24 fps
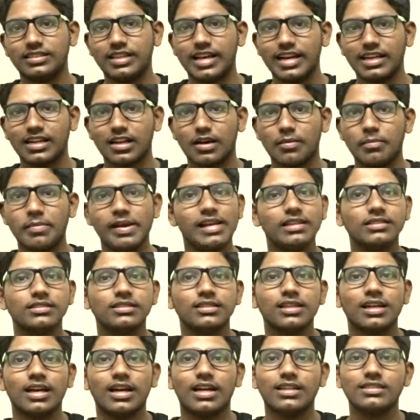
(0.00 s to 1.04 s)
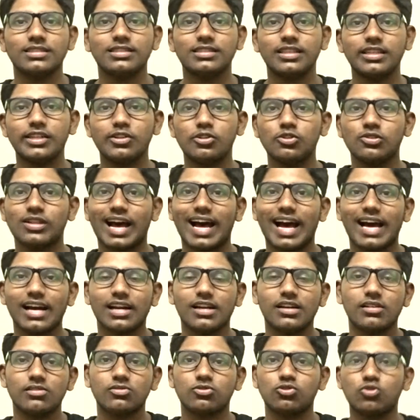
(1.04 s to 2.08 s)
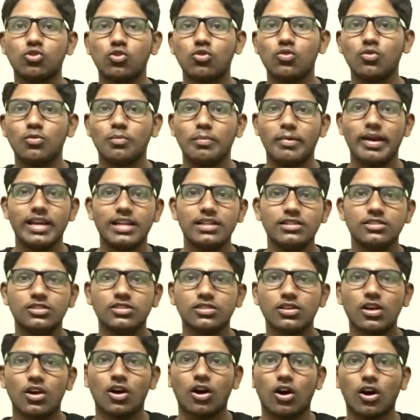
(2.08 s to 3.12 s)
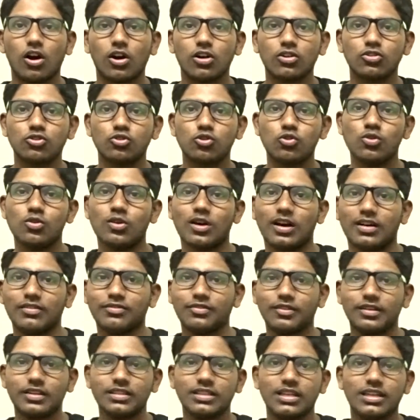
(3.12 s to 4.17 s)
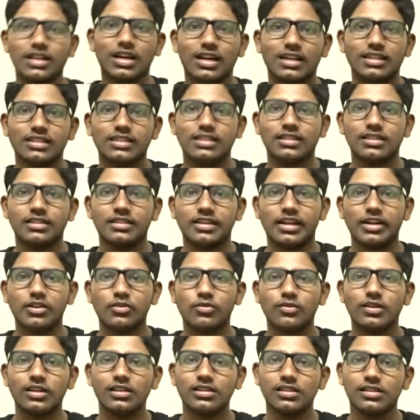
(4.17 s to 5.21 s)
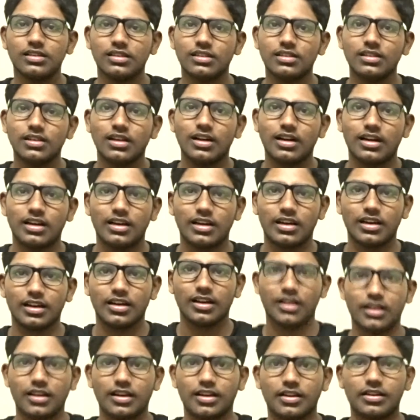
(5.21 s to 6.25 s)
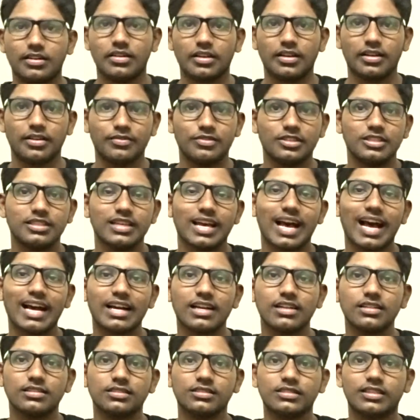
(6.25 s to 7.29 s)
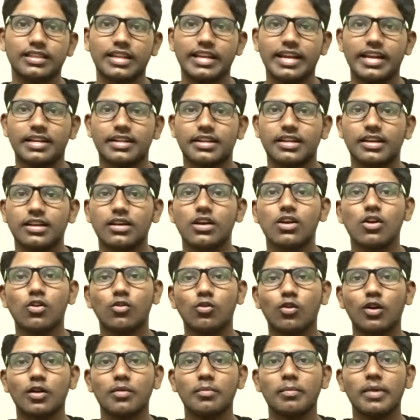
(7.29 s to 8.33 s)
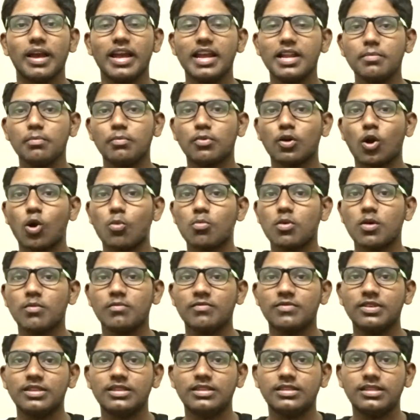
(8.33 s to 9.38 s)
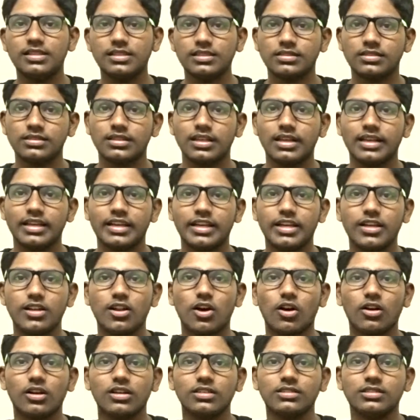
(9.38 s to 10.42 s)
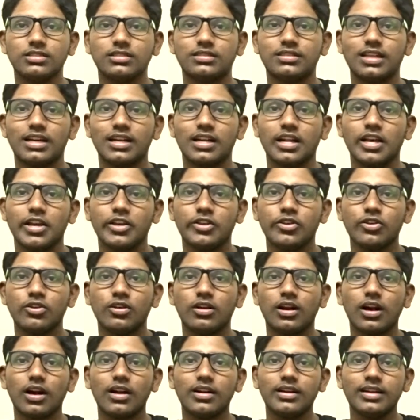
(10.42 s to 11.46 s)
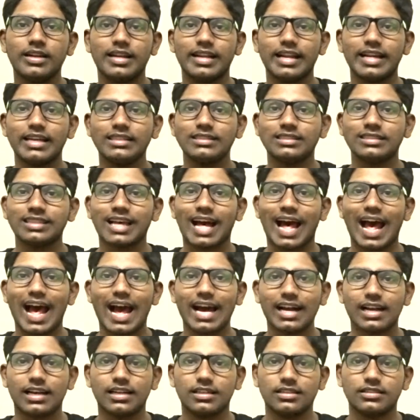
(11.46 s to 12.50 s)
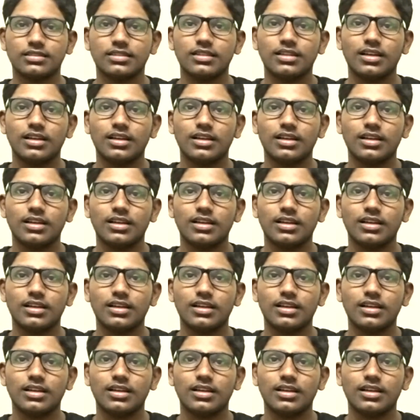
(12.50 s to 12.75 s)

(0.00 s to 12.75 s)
database and sent to the hacker through mails or through further another network which hackers create. One main problem with this keyloggers is that you can't trace hacker